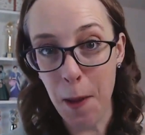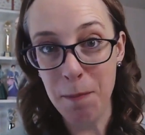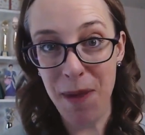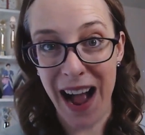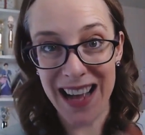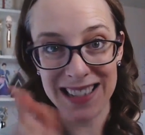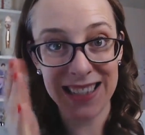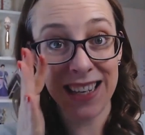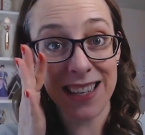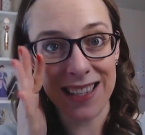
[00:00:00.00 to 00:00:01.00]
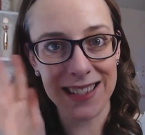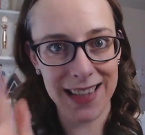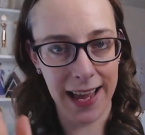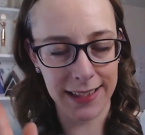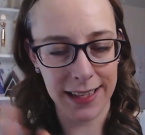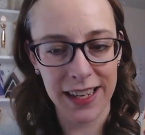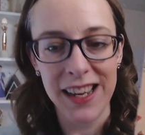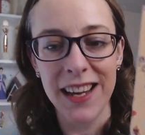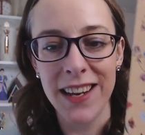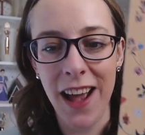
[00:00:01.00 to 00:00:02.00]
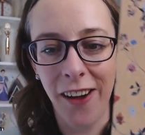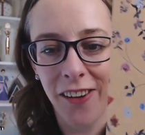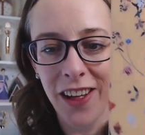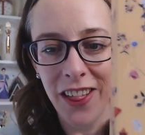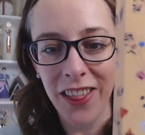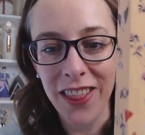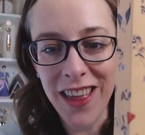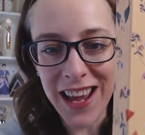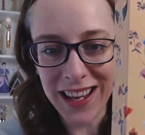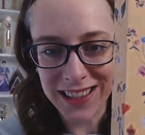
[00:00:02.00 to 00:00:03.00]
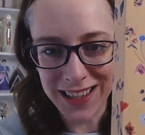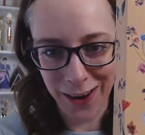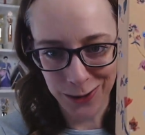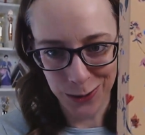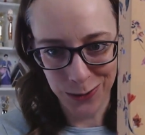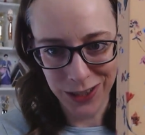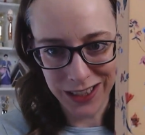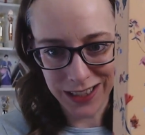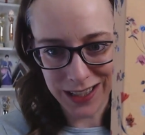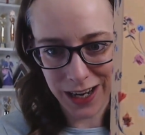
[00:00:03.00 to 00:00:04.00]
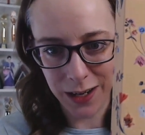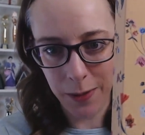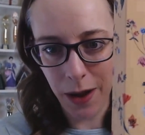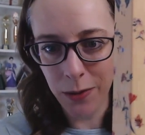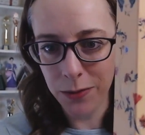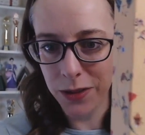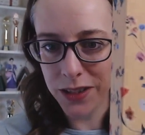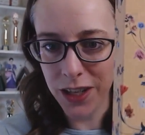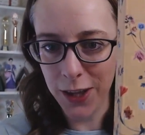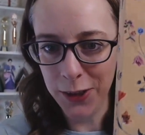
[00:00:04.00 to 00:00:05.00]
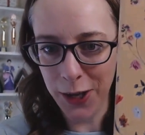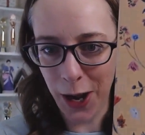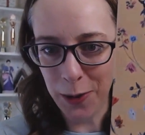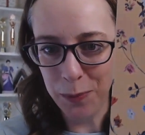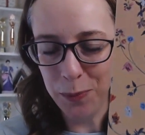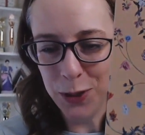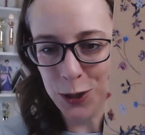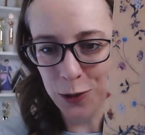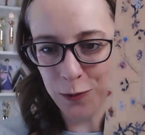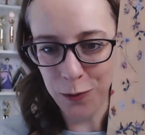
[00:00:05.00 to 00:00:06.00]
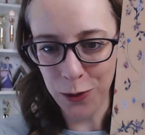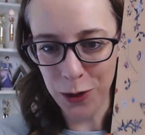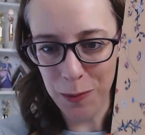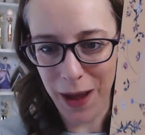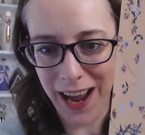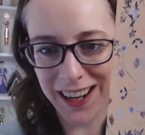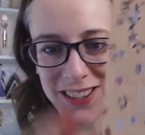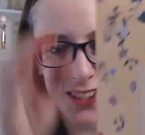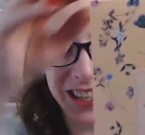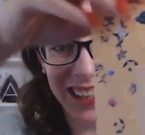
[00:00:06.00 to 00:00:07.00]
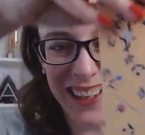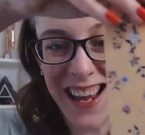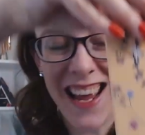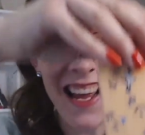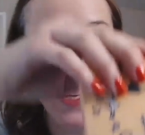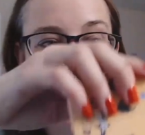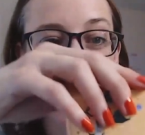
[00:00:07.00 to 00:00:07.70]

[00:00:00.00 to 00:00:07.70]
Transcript: mask set. Now, this I was really excited about. Once again, look how beautiful the packaging is.